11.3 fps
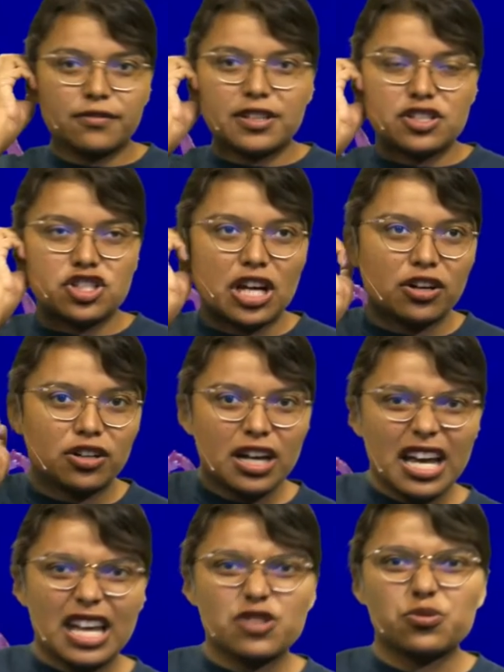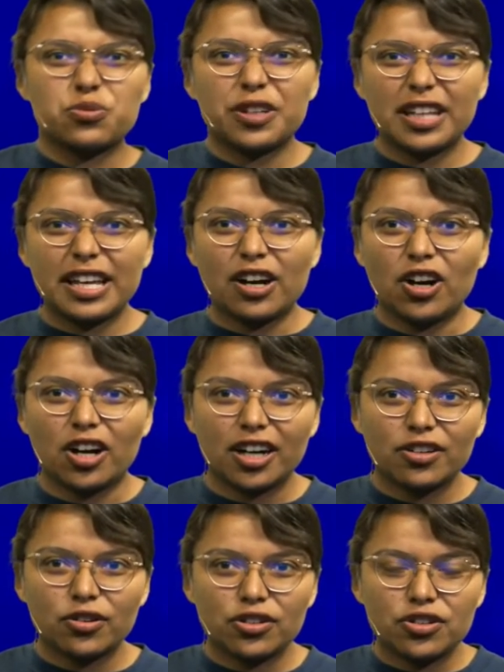the shell is really hard,
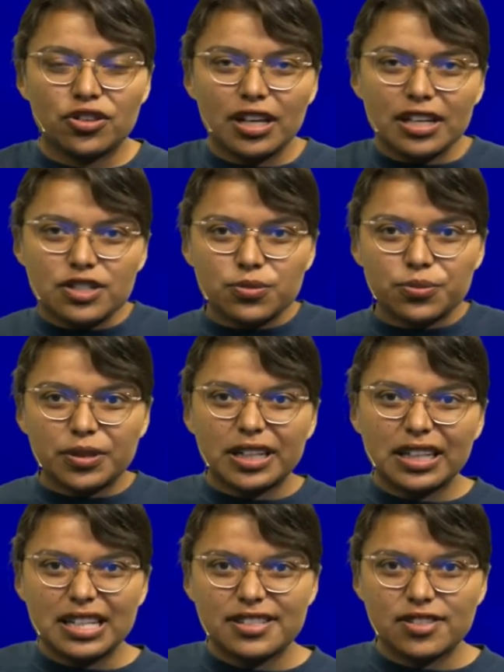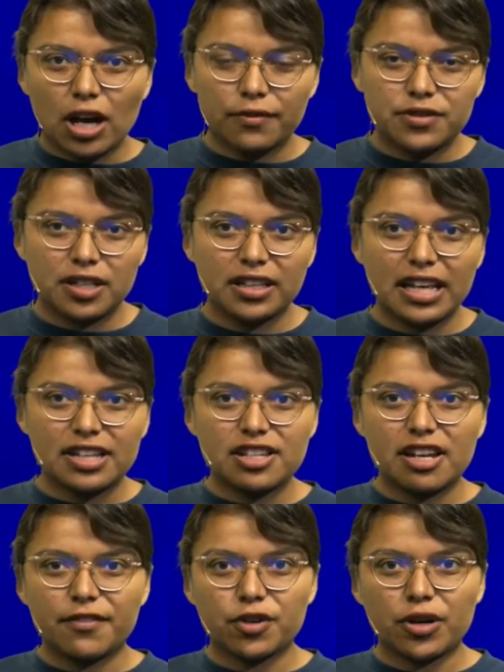or do you think it's really soft on the
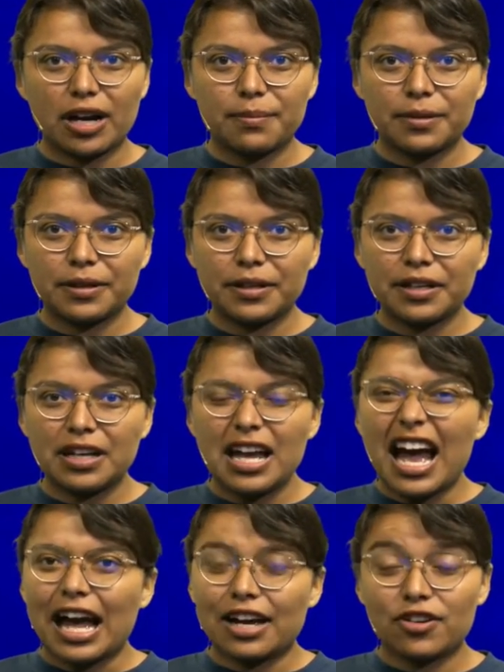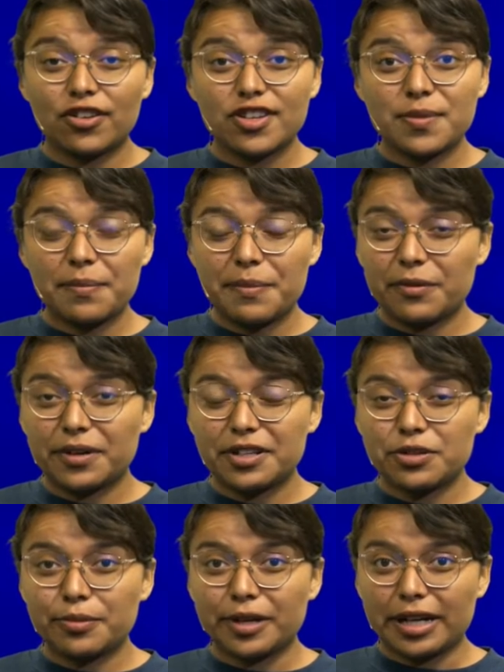inside of a crab? I know this might be weird
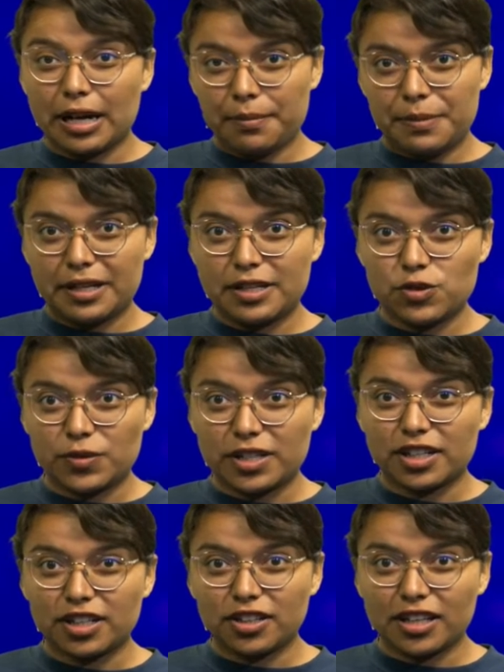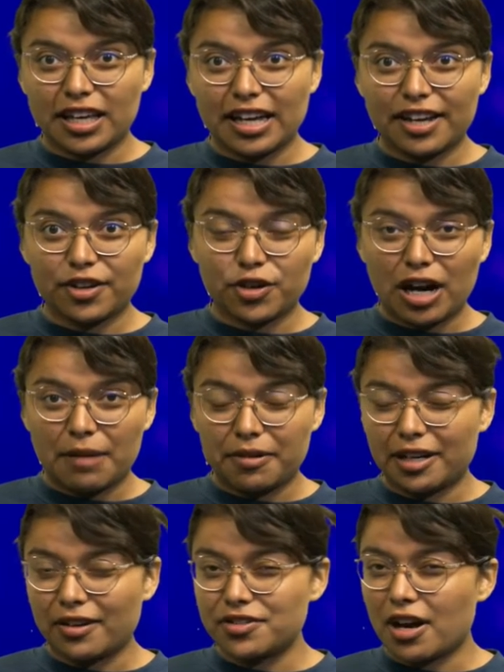to bring up because we're looking at a crab
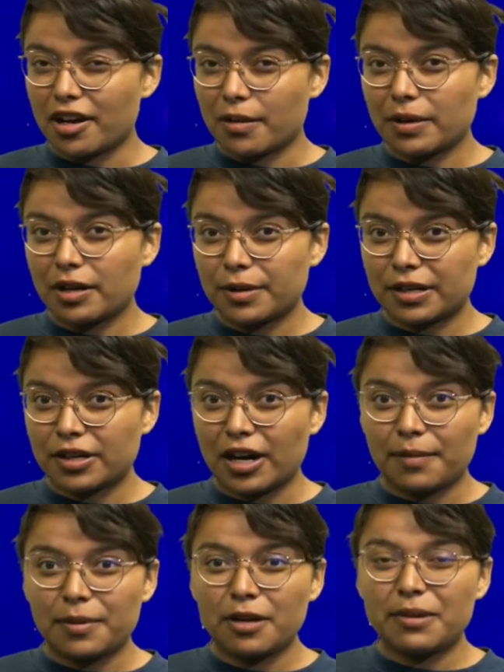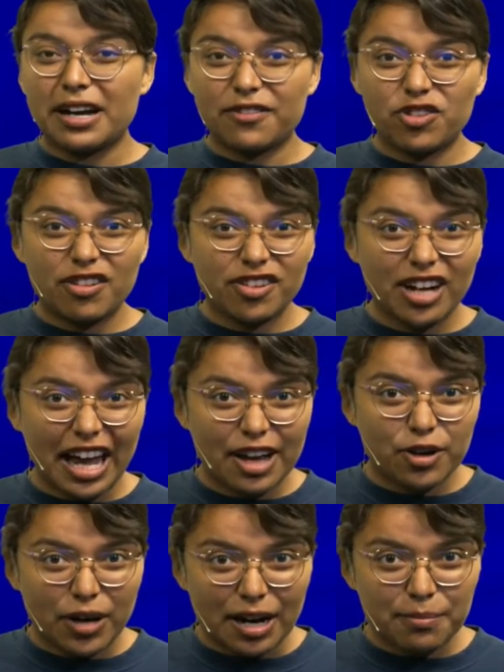right now and talking about a crab, but have you ever ate
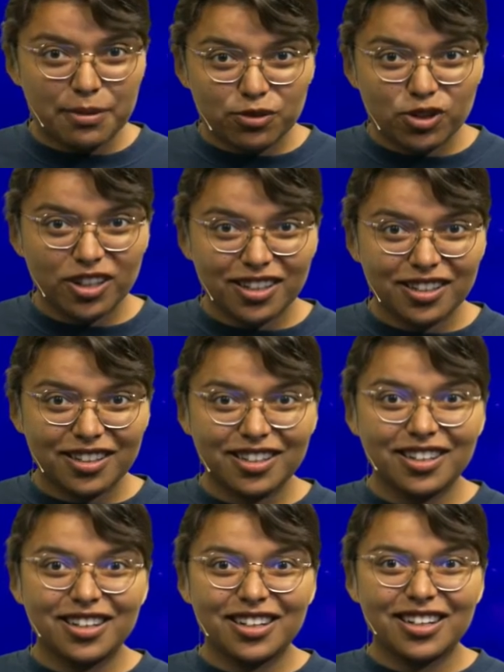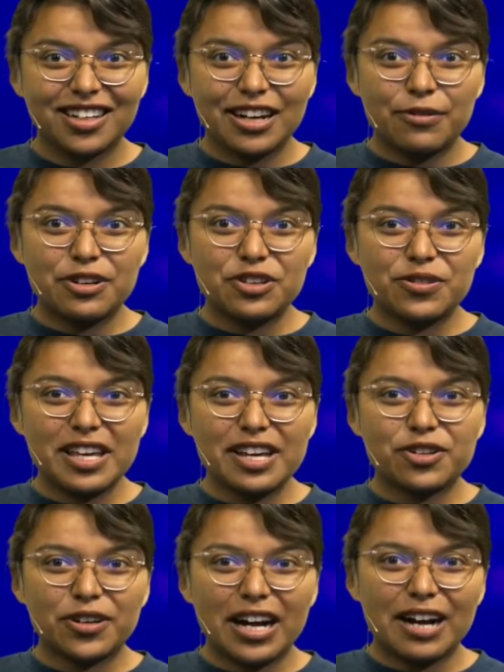crab before? When you eat
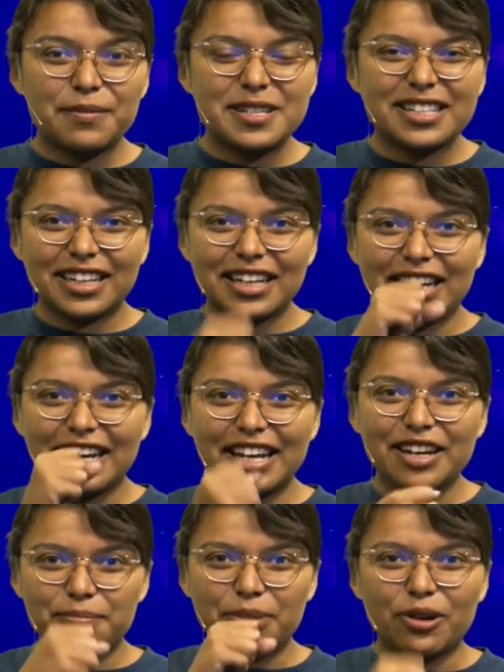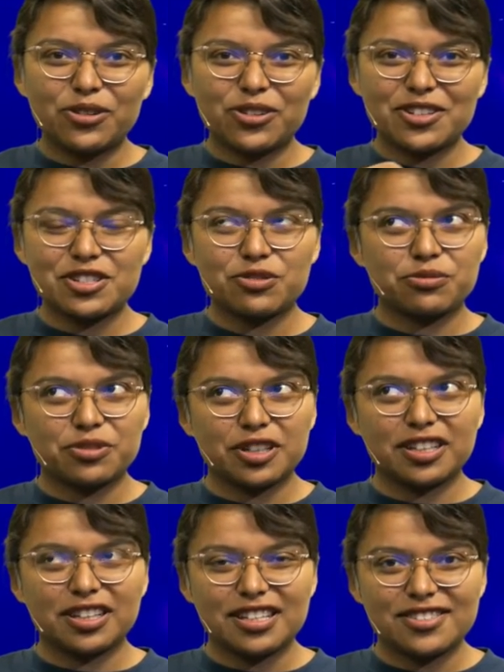crab, is it like eating a bone or is it
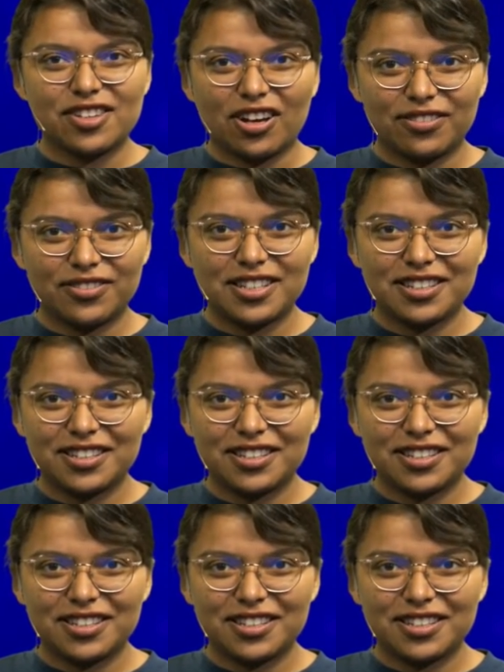really soft?